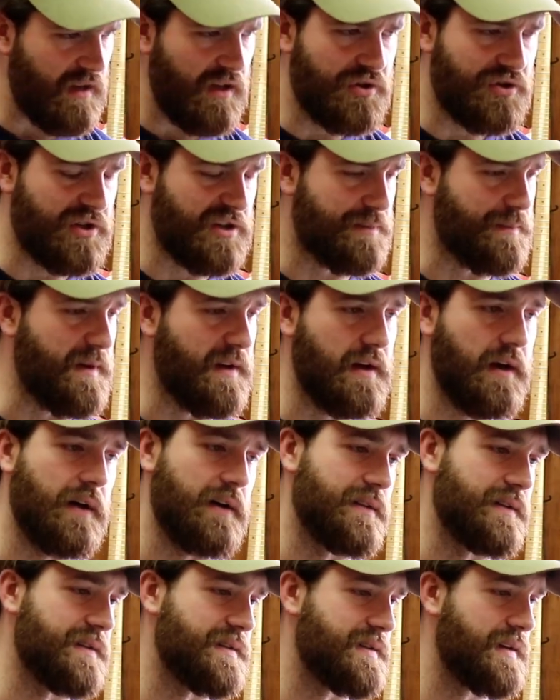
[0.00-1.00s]
just
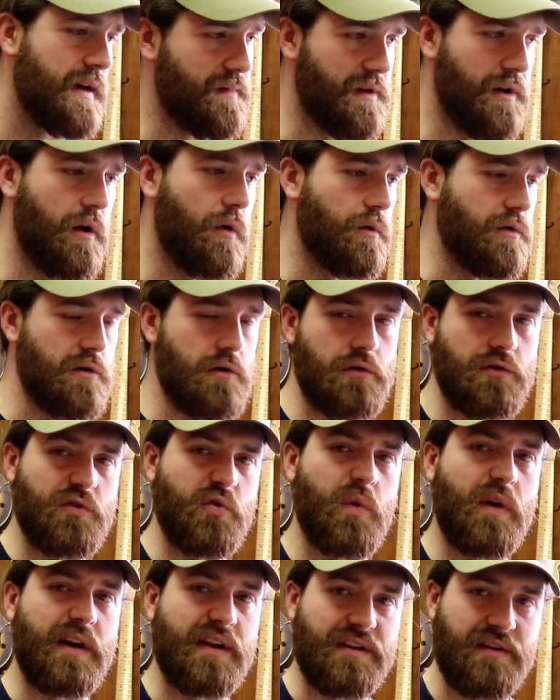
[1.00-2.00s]
because, you're
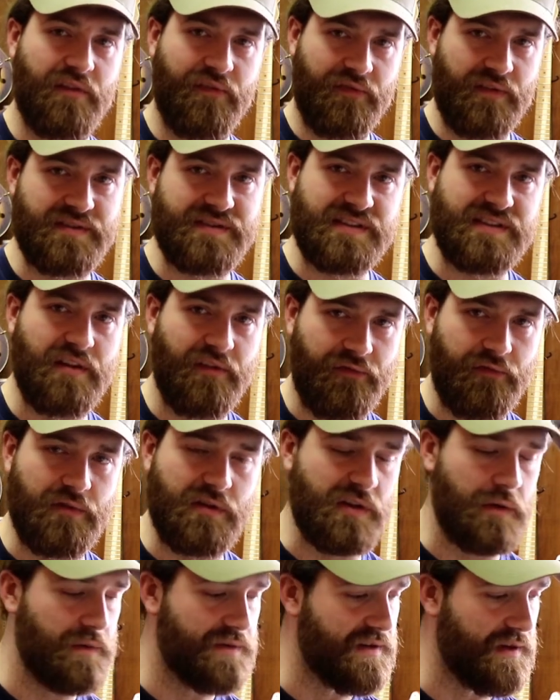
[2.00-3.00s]
doing it's a
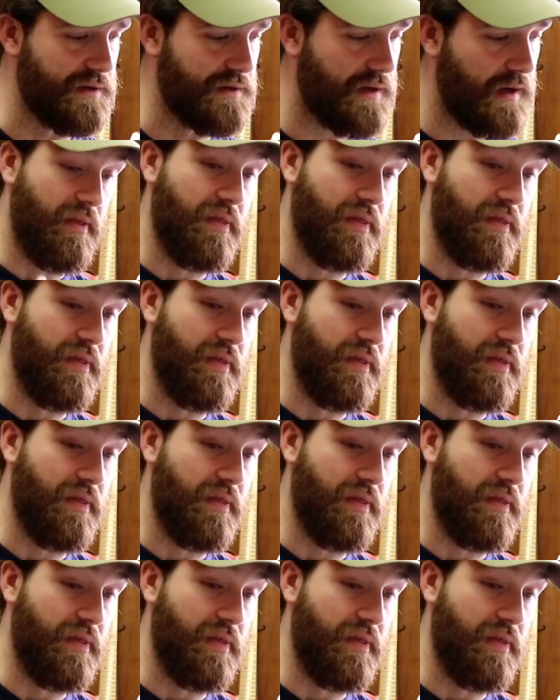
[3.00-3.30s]
different usage.